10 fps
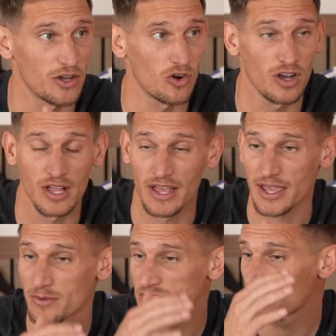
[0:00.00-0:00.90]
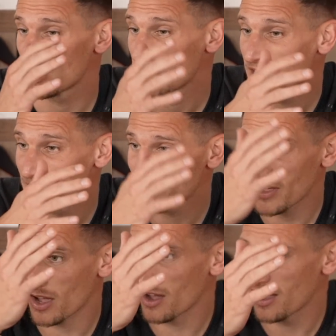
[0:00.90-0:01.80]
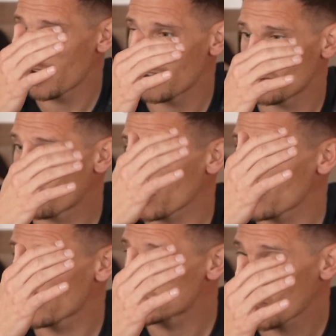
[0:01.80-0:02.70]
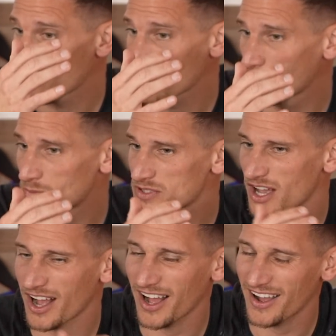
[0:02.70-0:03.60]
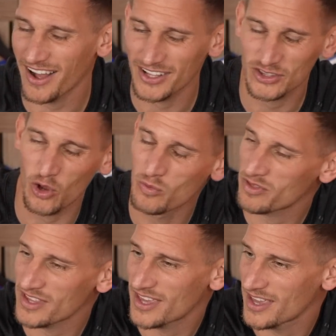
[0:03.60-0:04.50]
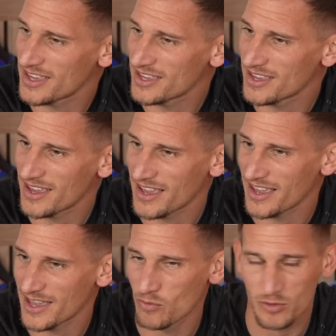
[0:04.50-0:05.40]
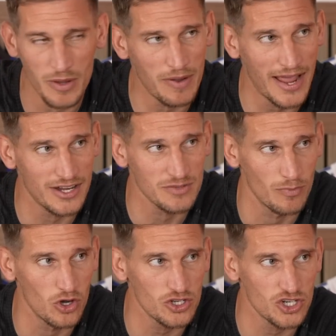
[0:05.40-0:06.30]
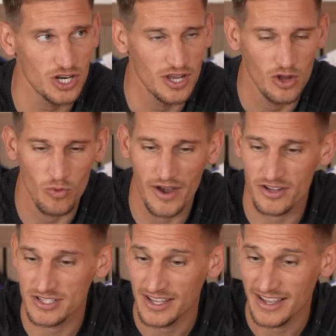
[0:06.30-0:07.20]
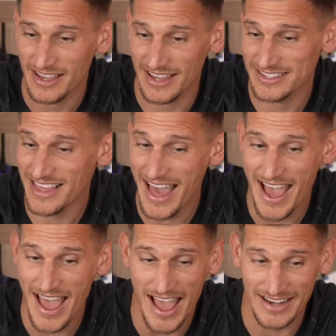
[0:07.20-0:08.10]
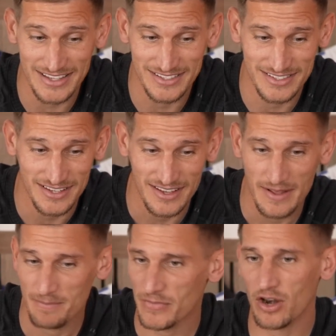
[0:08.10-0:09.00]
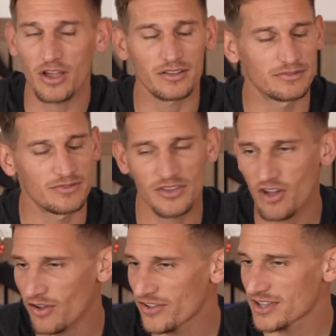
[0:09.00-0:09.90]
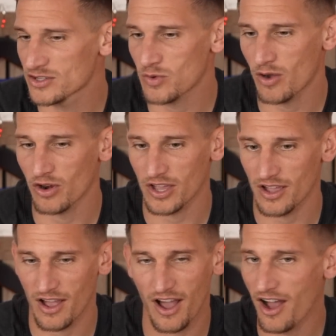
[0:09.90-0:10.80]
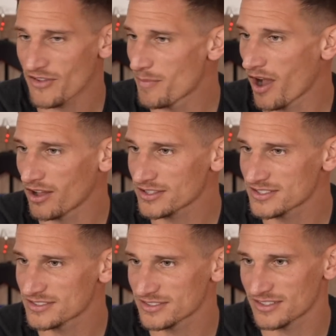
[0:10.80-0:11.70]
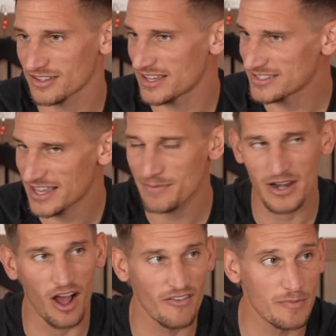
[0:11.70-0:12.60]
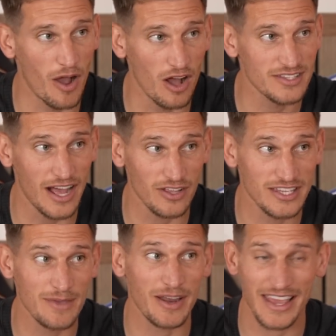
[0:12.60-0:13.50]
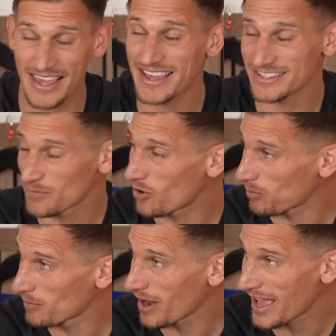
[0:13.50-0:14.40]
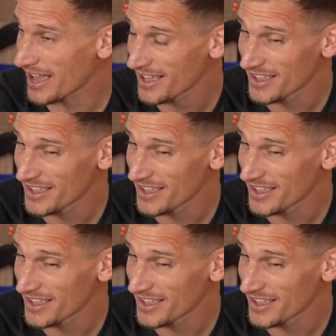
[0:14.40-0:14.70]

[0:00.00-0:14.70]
or he was at one of the other top clubs, I don't think he would be playing as much. Yeah. Whereas he's there, and he's you've got to think as well, like Harvey Barnes. He's keeping Harvey Barnes out of the team, and he is a proper player.